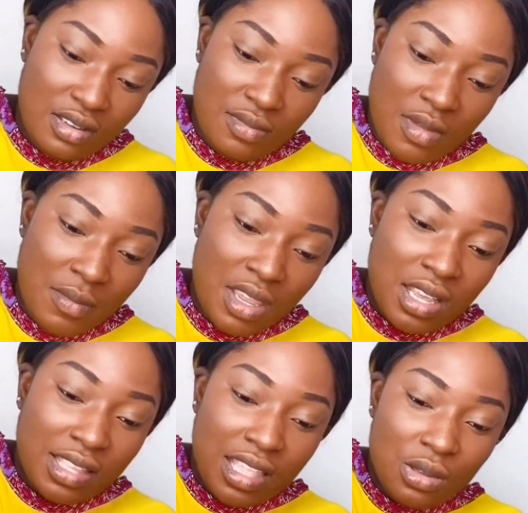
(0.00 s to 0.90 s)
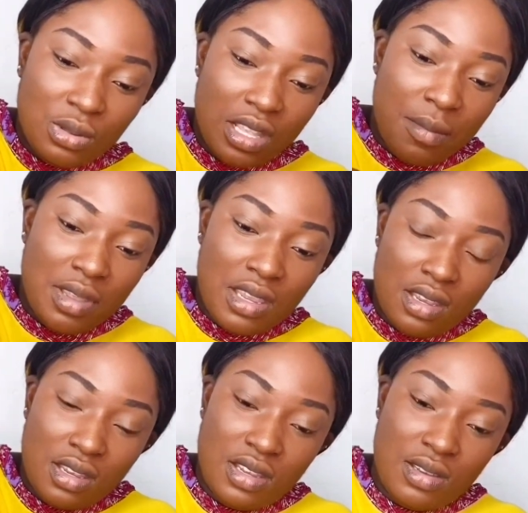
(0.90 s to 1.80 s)
My main catastrophe, na me
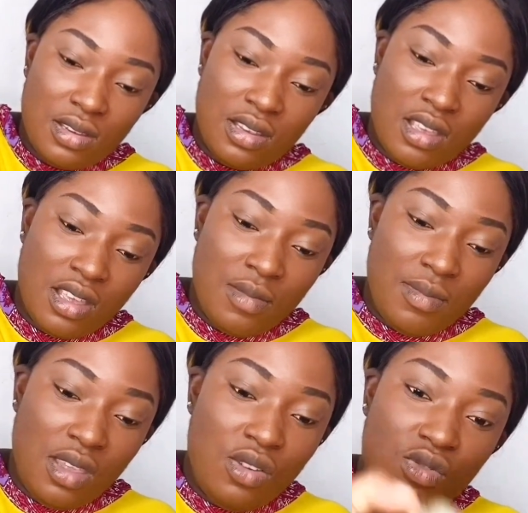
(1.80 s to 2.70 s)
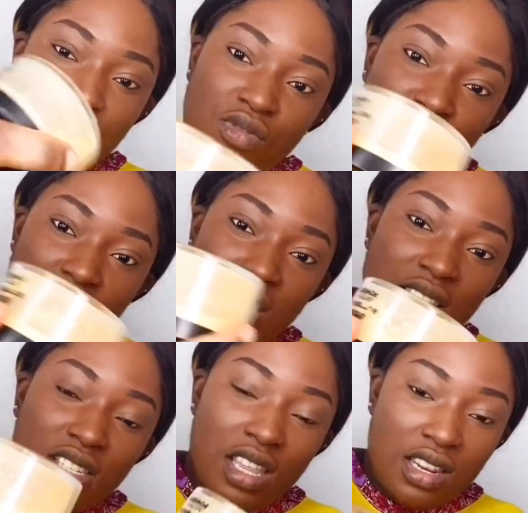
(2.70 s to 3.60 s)
mew, any
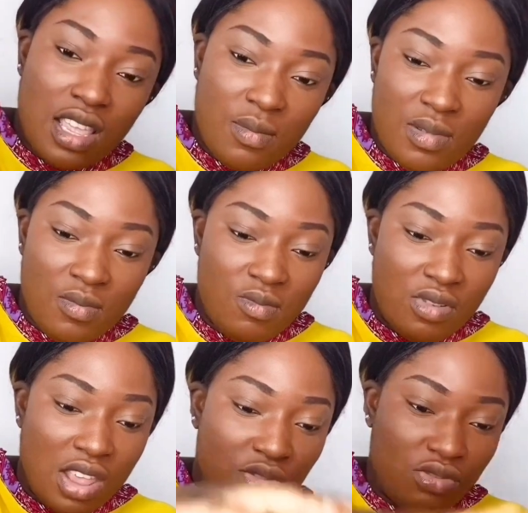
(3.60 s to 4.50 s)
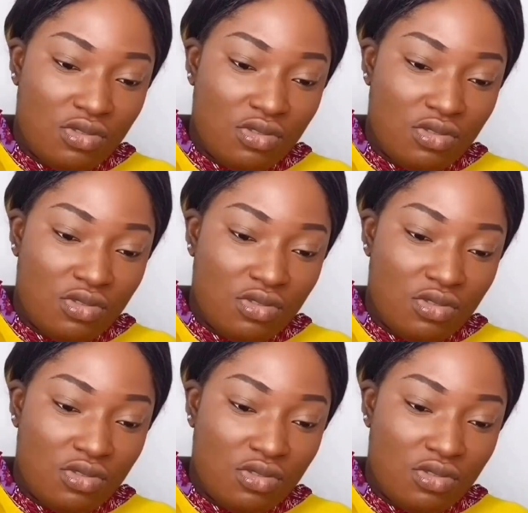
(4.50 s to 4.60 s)
say, and I've been brush.